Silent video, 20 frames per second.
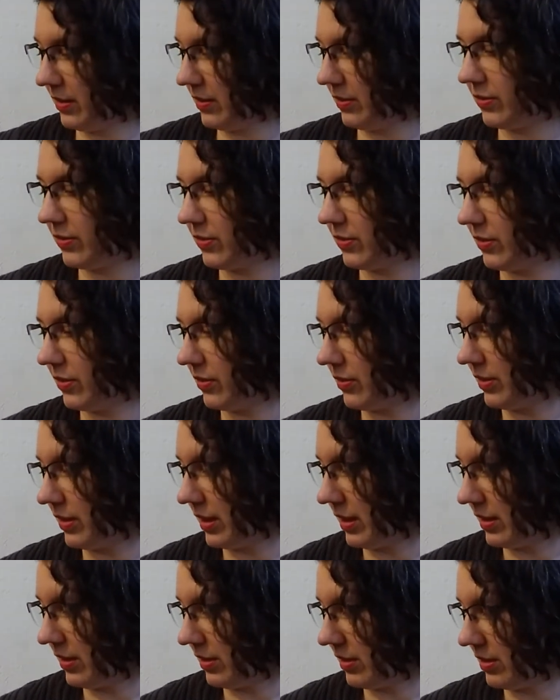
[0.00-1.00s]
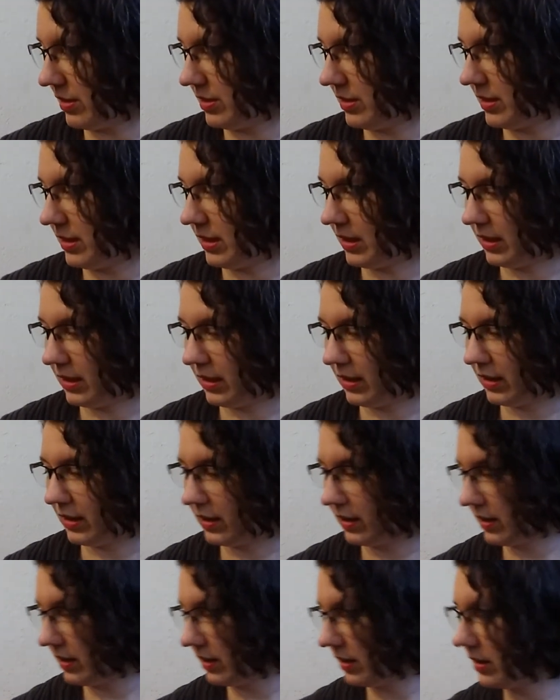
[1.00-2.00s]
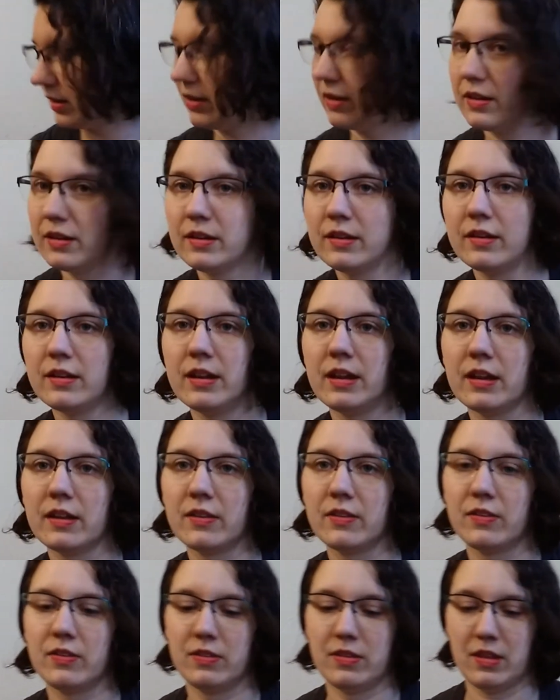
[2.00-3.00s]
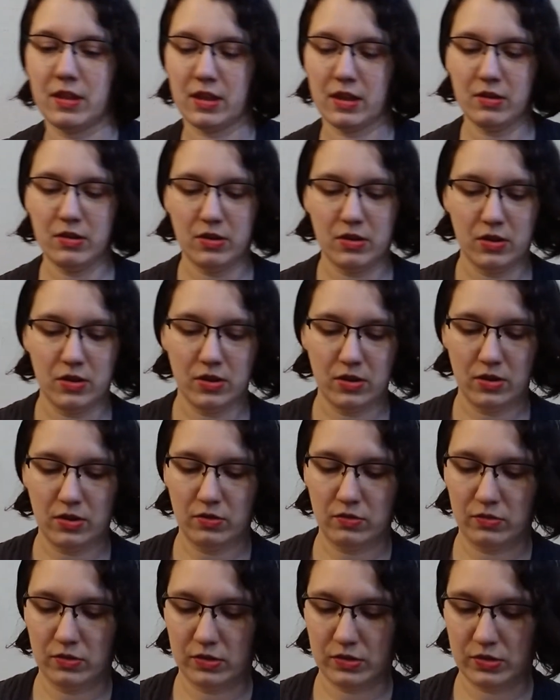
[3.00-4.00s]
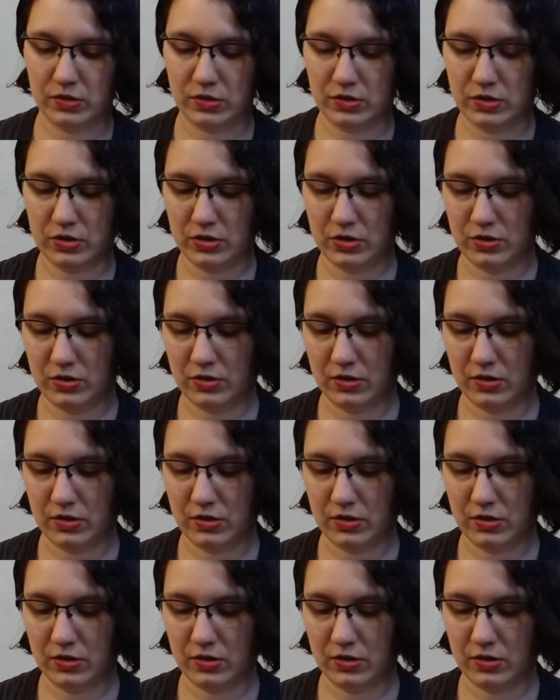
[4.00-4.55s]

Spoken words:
So then the next thing, which